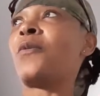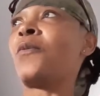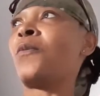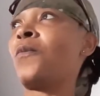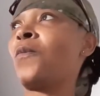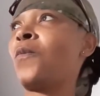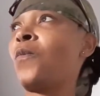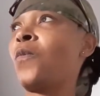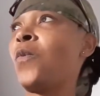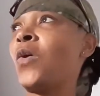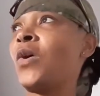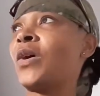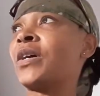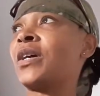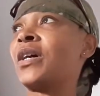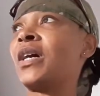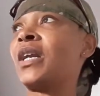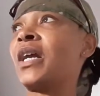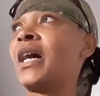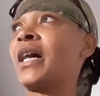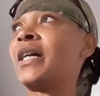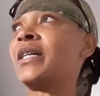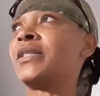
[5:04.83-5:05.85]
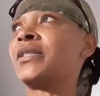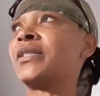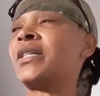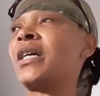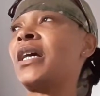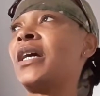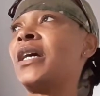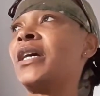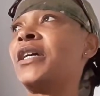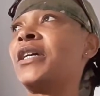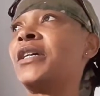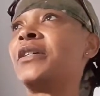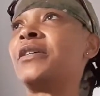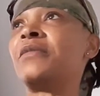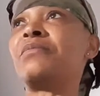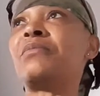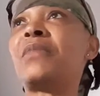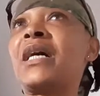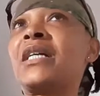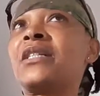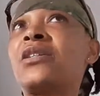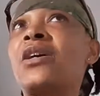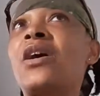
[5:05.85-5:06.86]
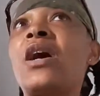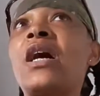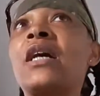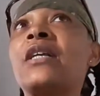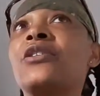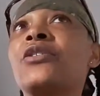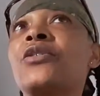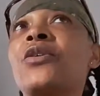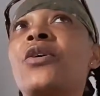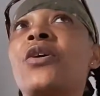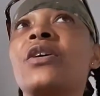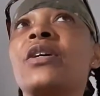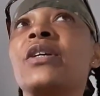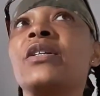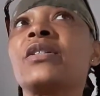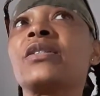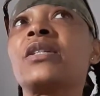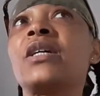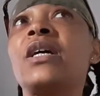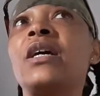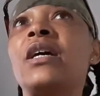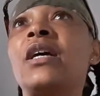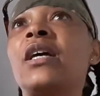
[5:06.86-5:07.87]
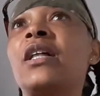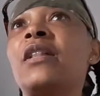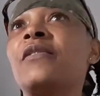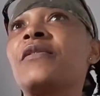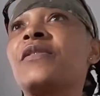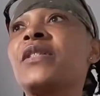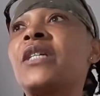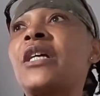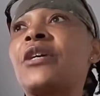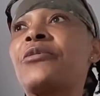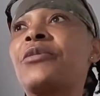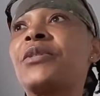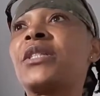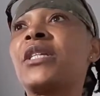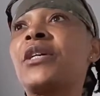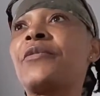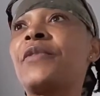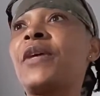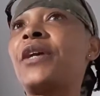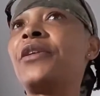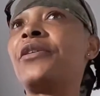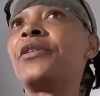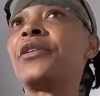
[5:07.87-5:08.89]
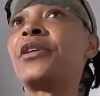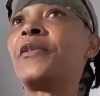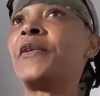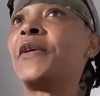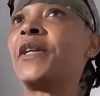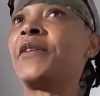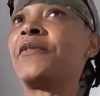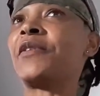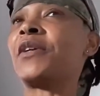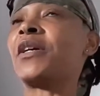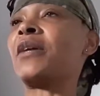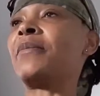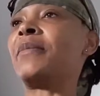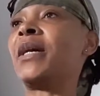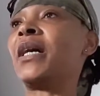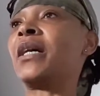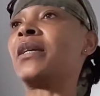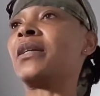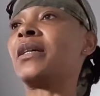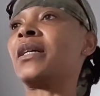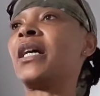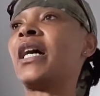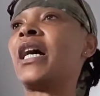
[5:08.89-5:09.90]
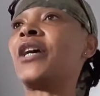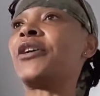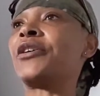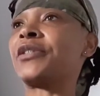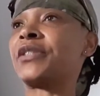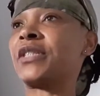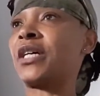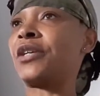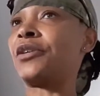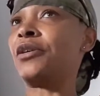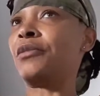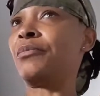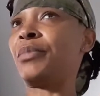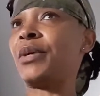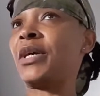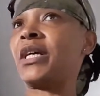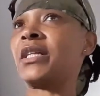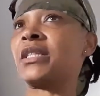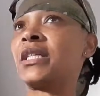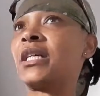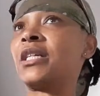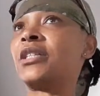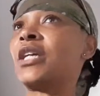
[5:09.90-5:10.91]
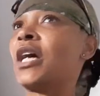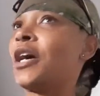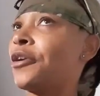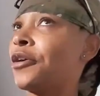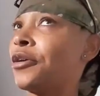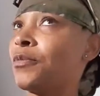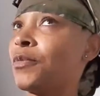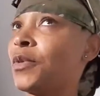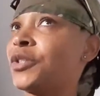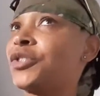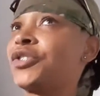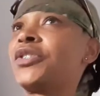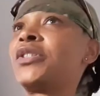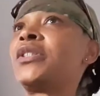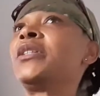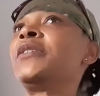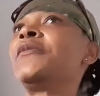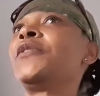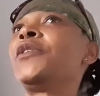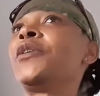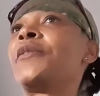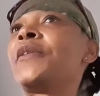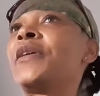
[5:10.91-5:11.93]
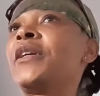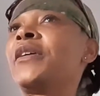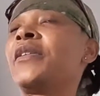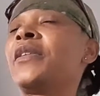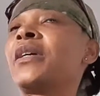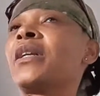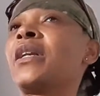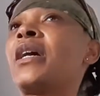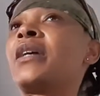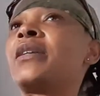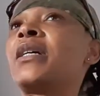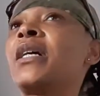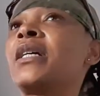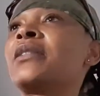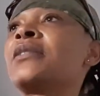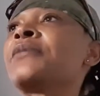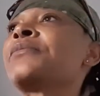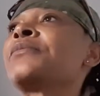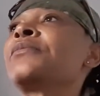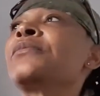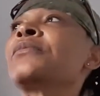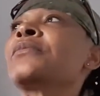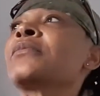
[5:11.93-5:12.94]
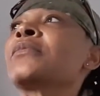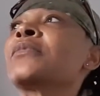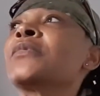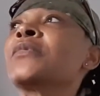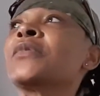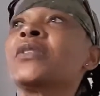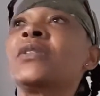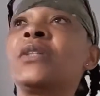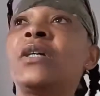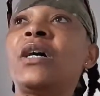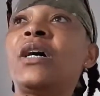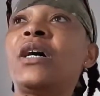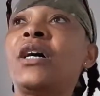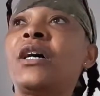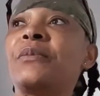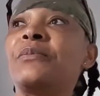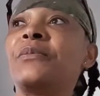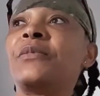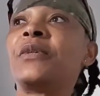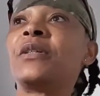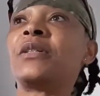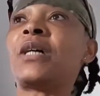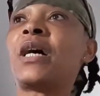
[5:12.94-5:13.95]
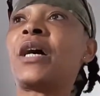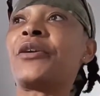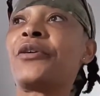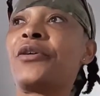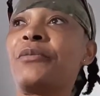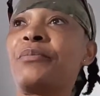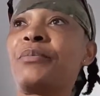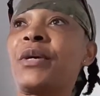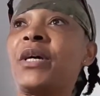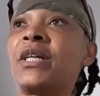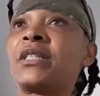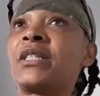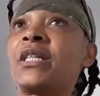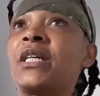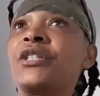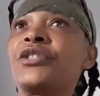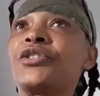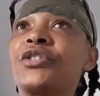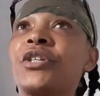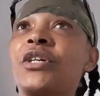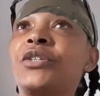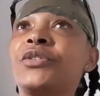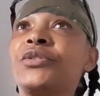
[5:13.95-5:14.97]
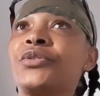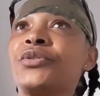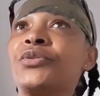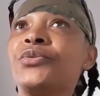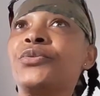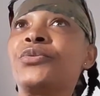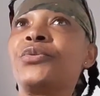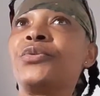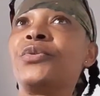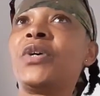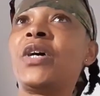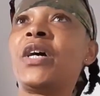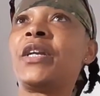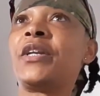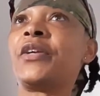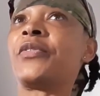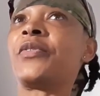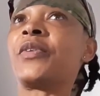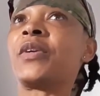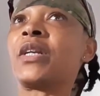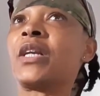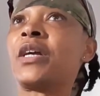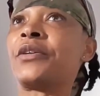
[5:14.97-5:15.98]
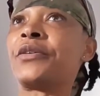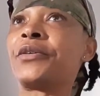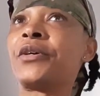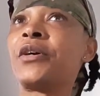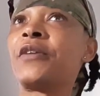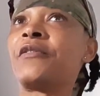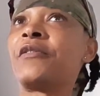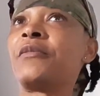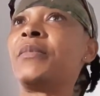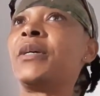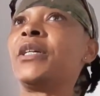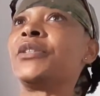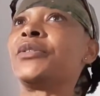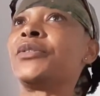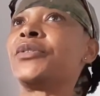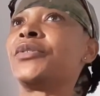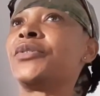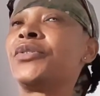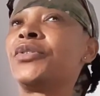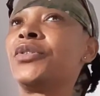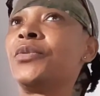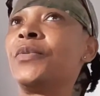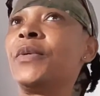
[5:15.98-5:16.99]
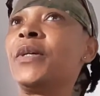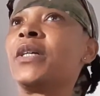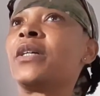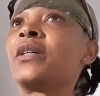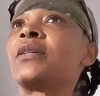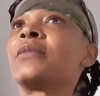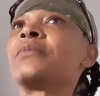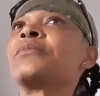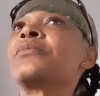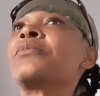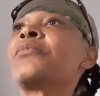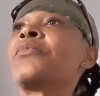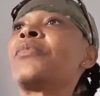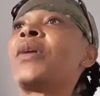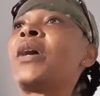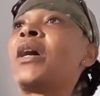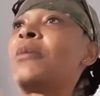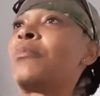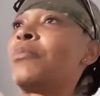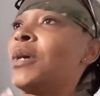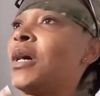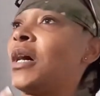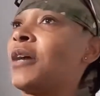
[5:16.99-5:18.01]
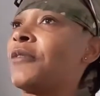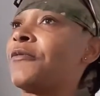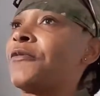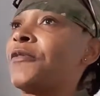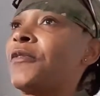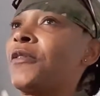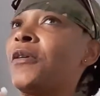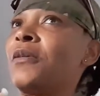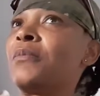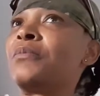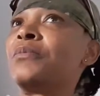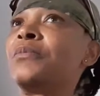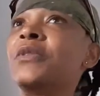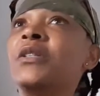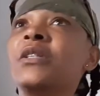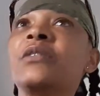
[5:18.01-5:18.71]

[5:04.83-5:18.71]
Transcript: what can I say? Matt Hancock is health secretary. I don't know anything about the guy because I don't pay attention. I don't watch TV or anything like that. I don't pay attention to anything that the government is doing, apart from